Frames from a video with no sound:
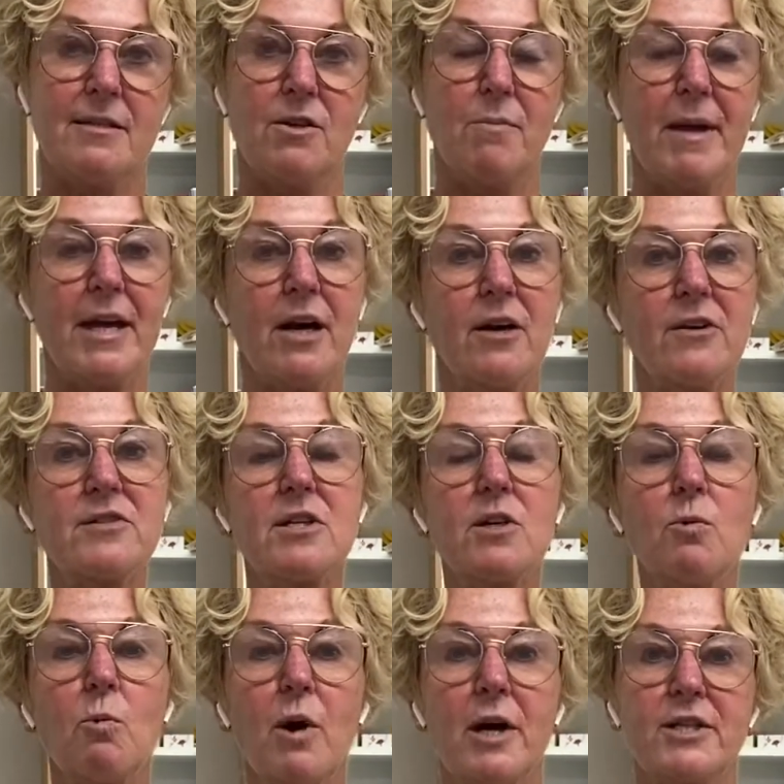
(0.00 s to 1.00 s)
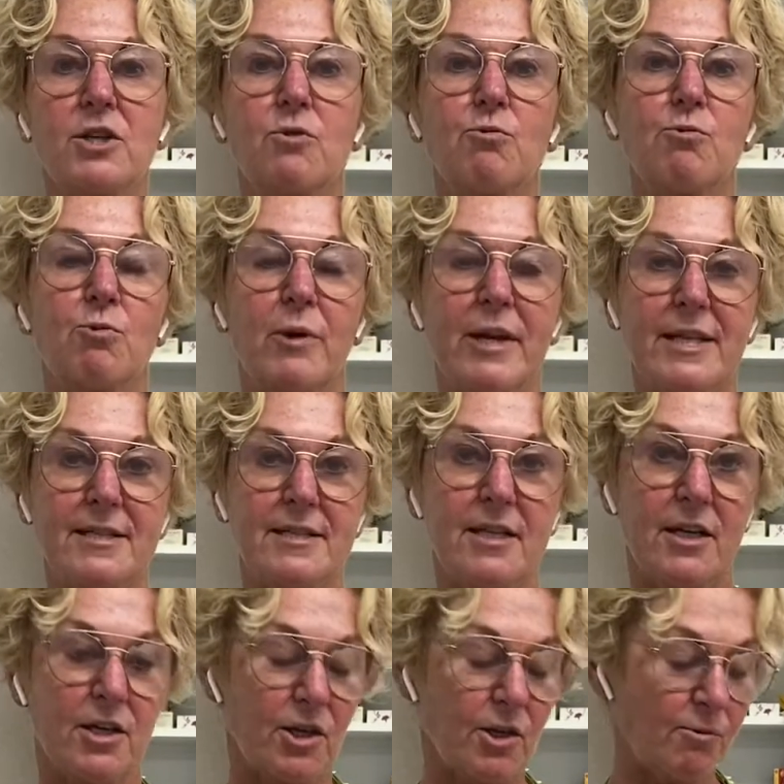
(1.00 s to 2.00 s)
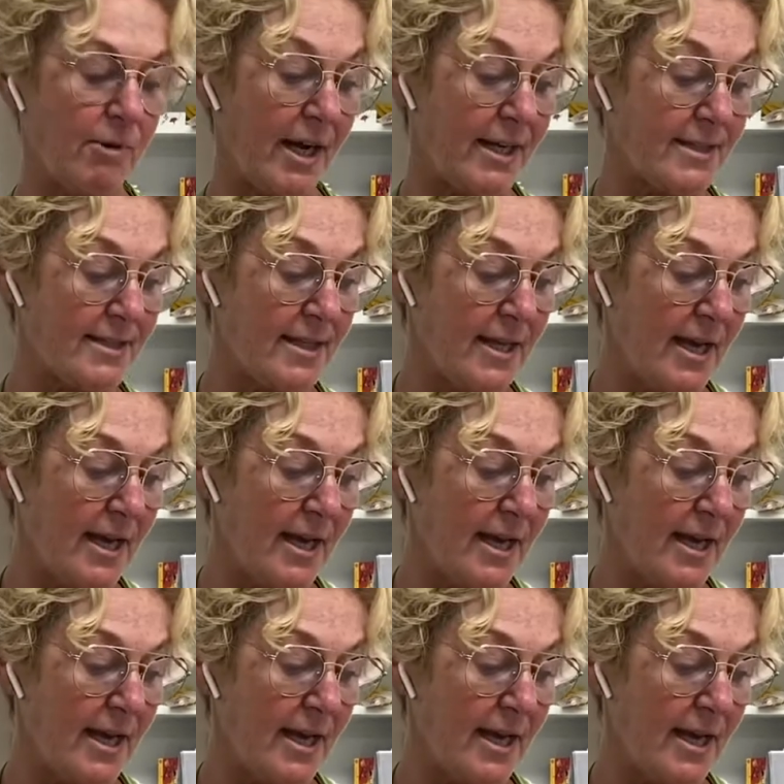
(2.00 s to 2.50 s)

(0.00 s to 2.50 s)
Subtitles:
You may also want to rinse your rice.